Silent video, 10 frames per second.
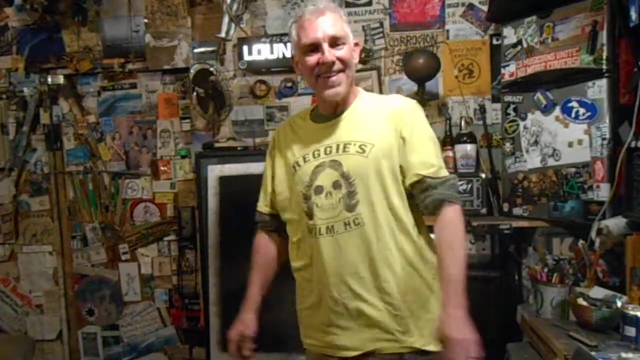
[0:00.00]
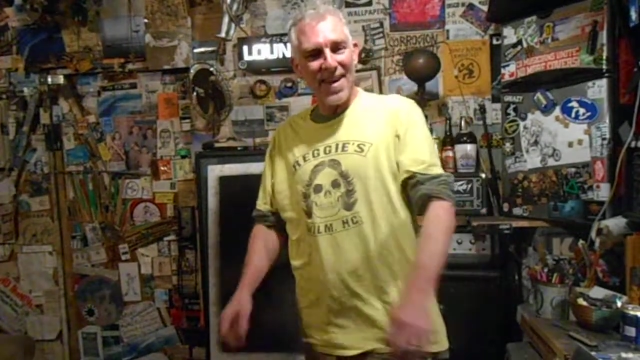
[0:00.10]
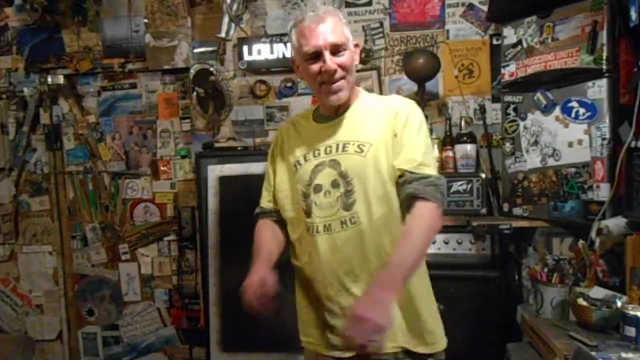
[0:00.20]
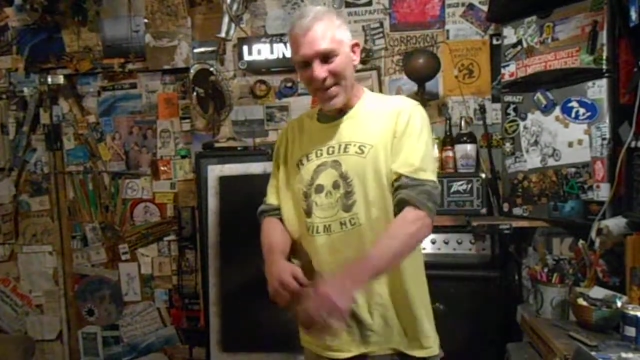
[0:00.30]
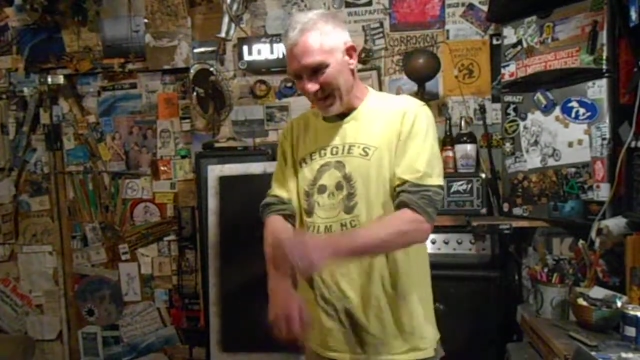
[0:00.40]

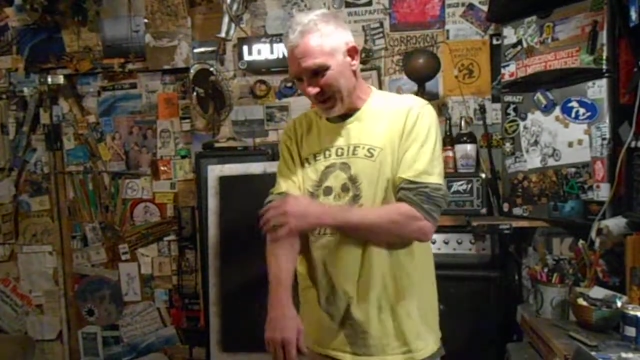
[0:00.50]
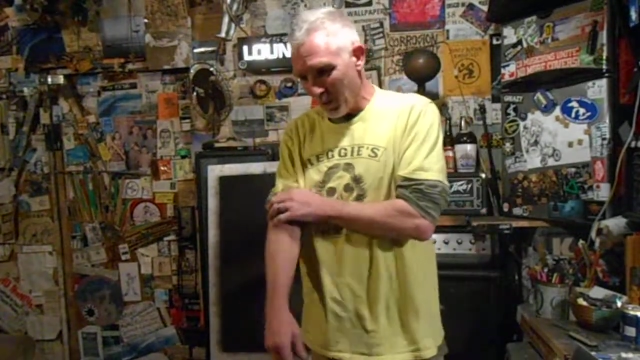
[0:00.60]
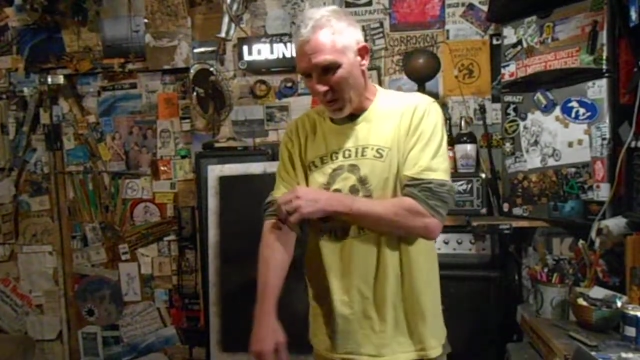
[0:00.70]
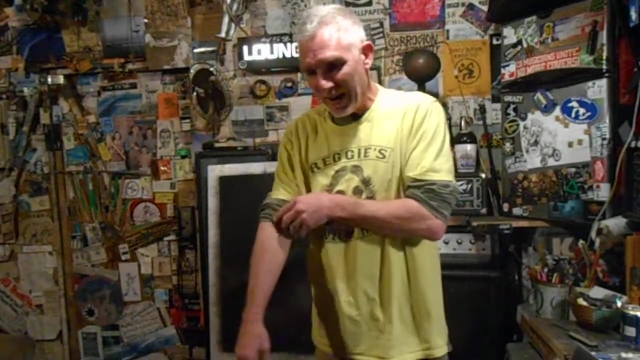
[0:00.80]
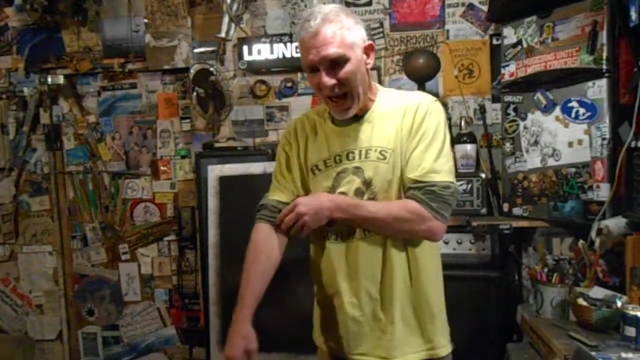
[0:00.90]
how I used to
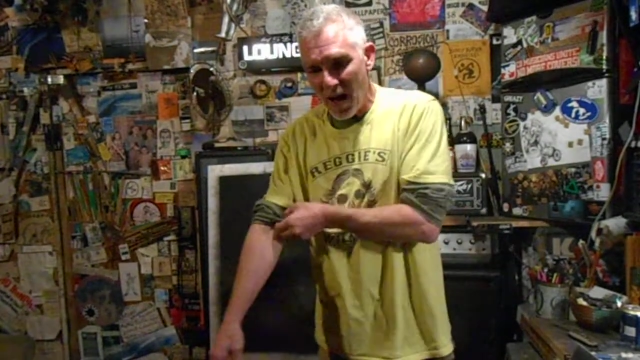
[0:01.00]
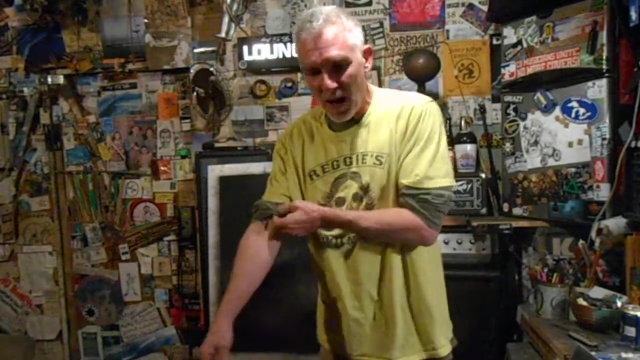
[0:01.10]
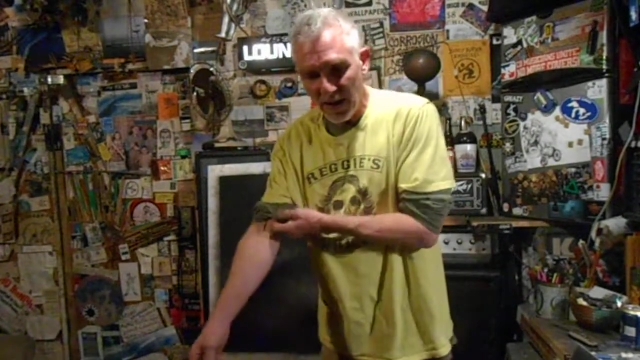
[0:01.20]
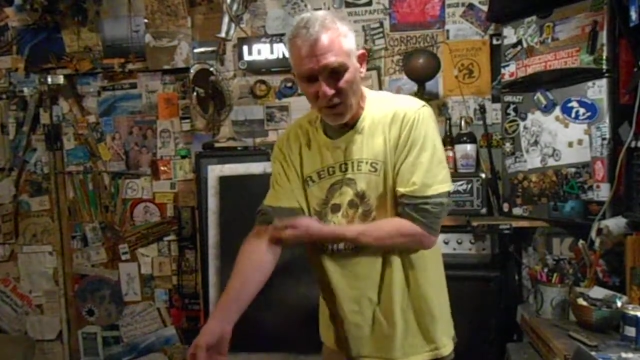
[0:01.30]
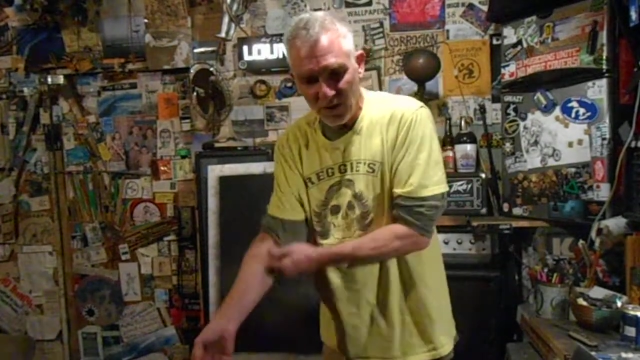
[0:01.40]
work it out.
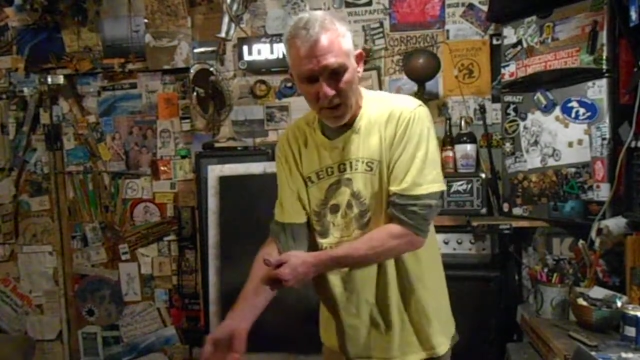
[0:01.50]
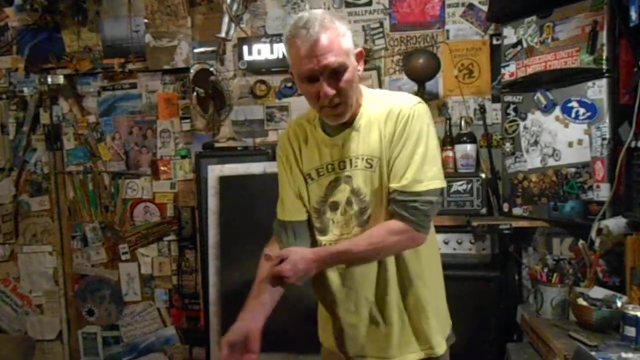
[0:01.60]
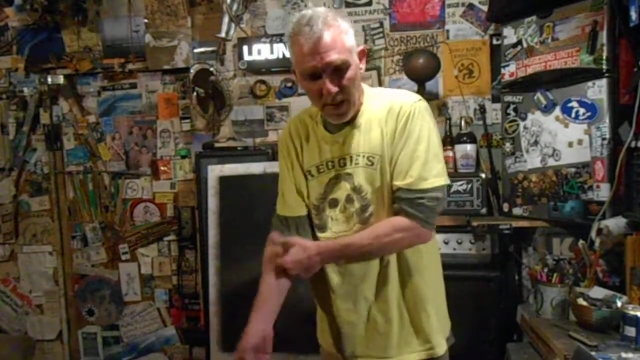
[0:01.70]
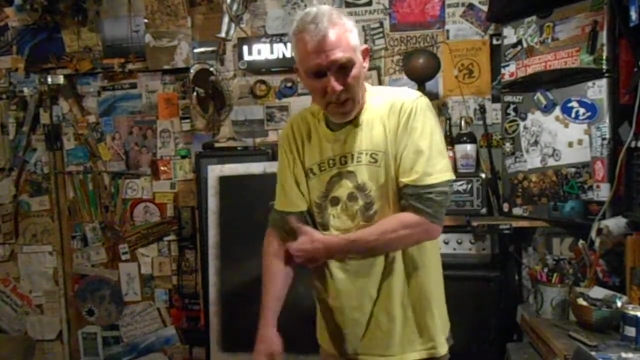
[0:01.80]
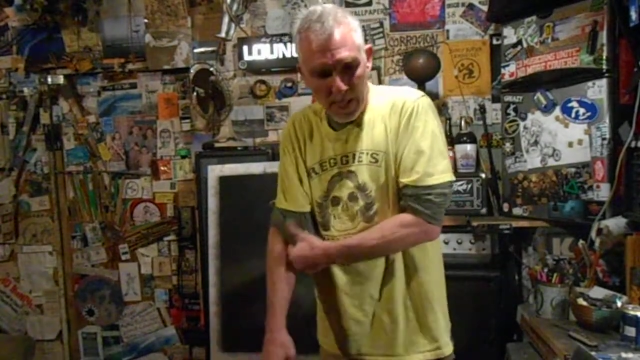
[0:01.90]
I used to
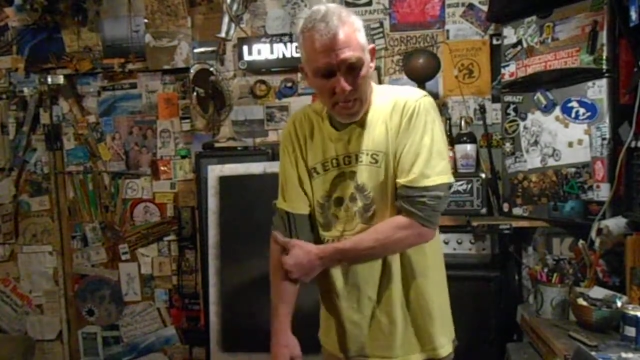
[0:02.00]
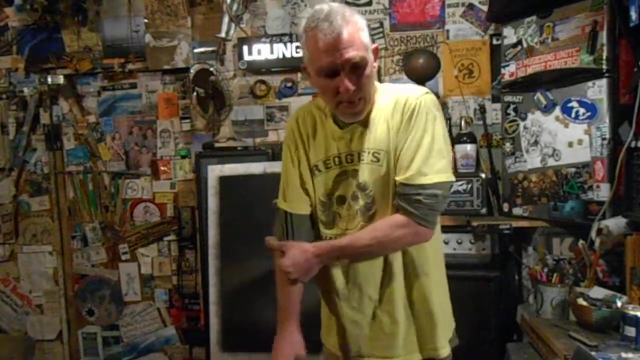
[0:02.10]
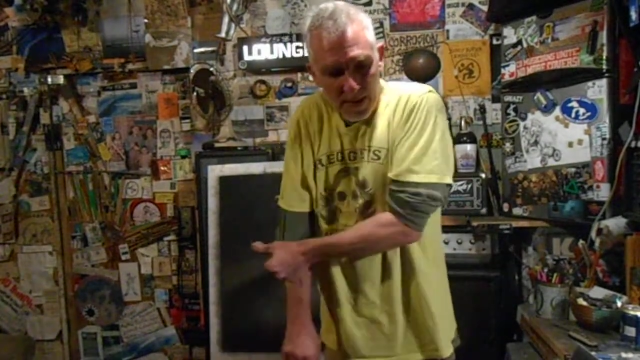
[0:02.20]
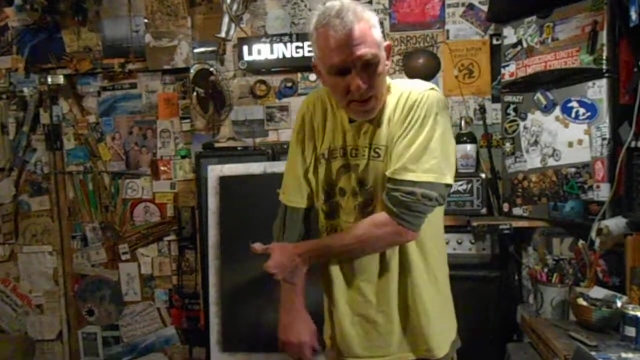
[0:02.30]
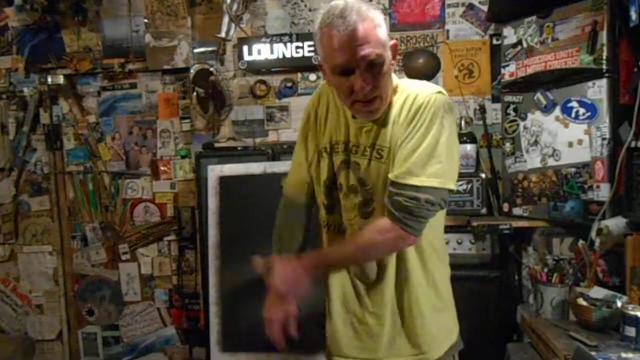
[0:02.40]

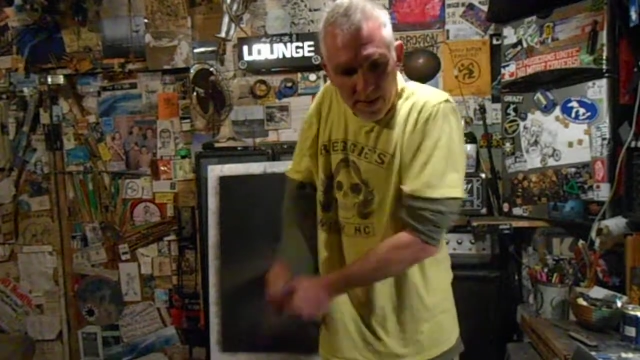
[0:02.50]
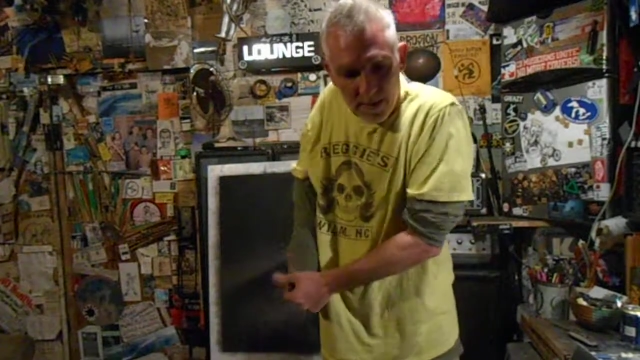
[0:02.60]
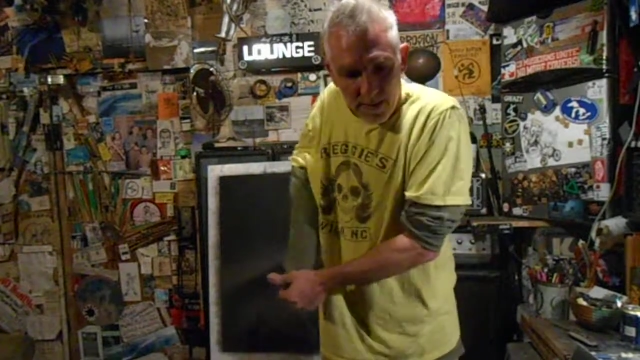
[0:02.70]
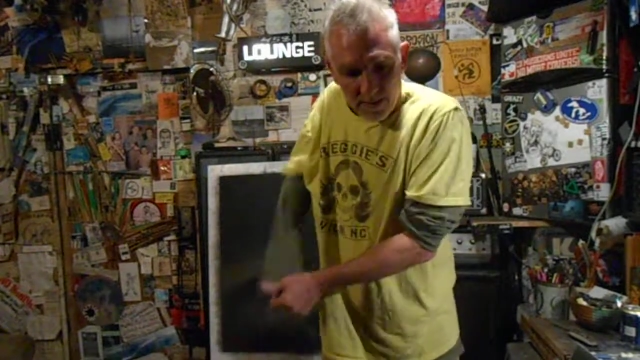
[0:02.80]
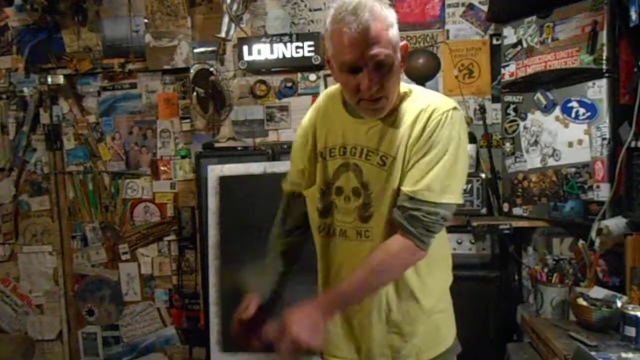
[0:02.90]

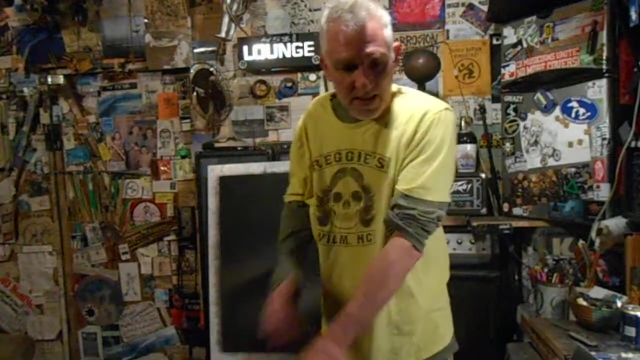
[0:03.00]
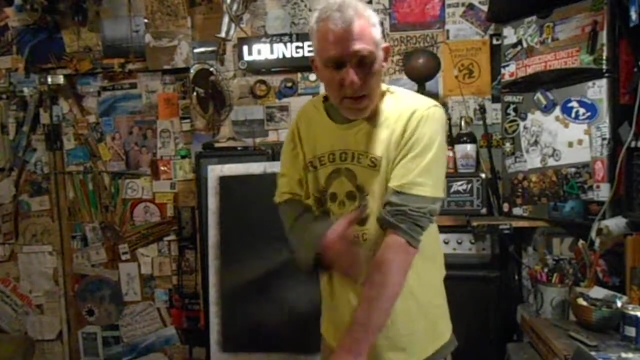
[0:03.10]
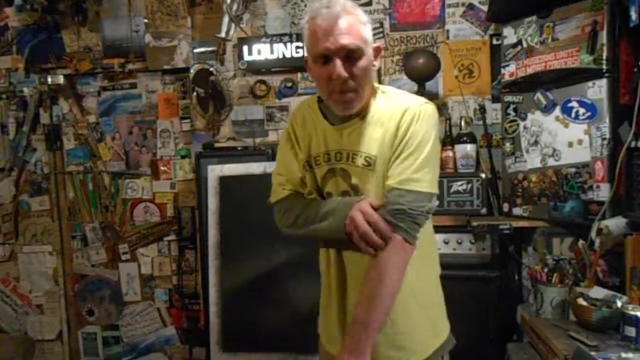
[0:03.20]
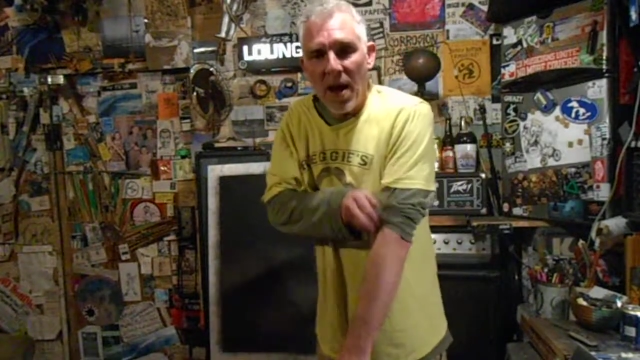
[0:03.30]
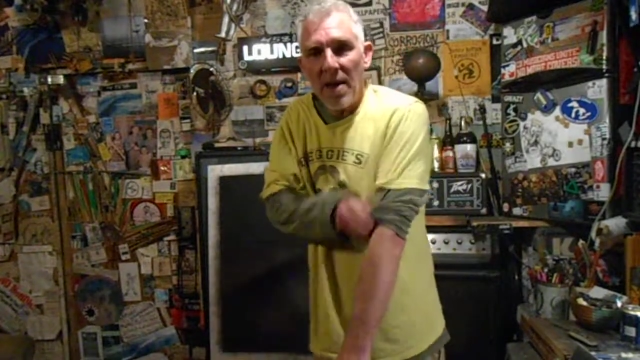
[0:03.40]

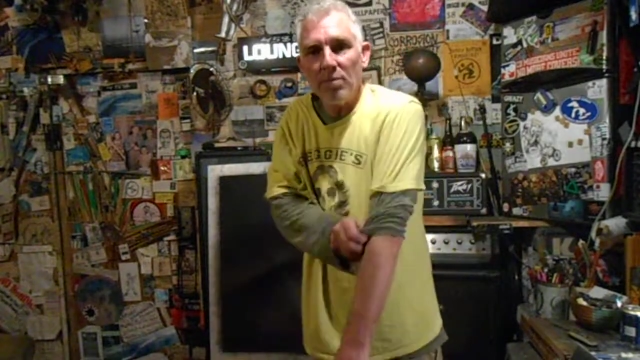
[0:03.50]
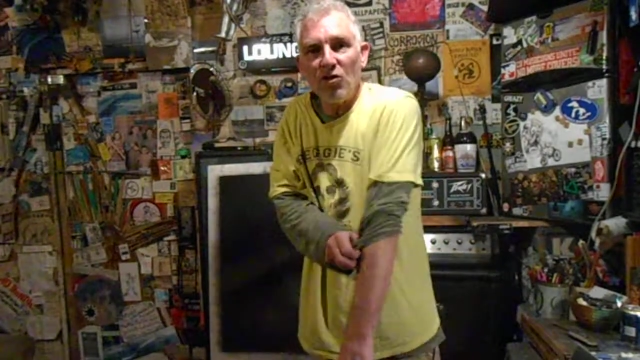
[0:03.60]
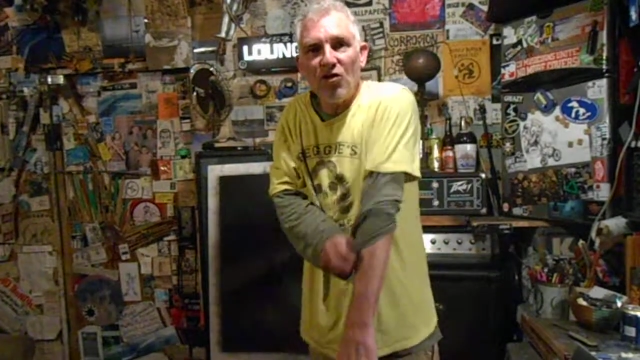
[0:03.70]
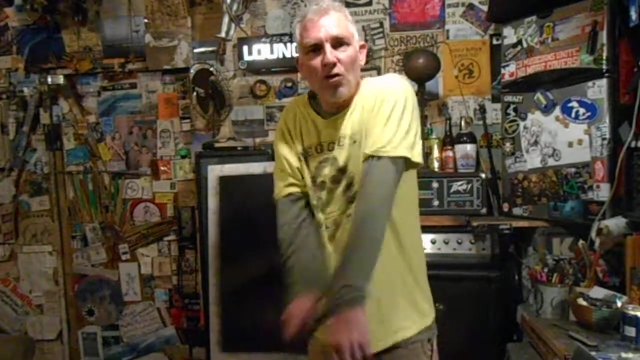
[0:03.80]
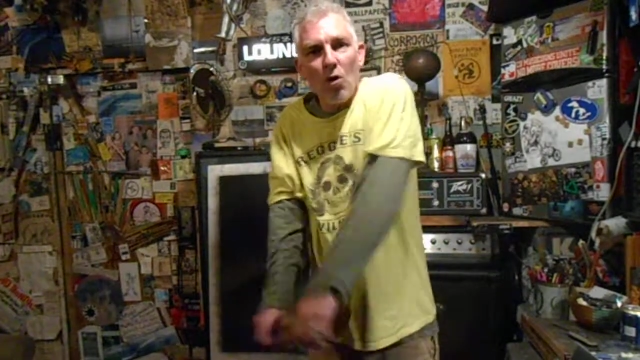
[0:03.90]
get my
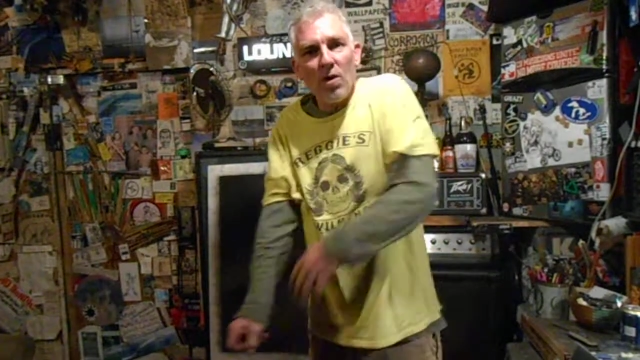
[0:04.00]
shirt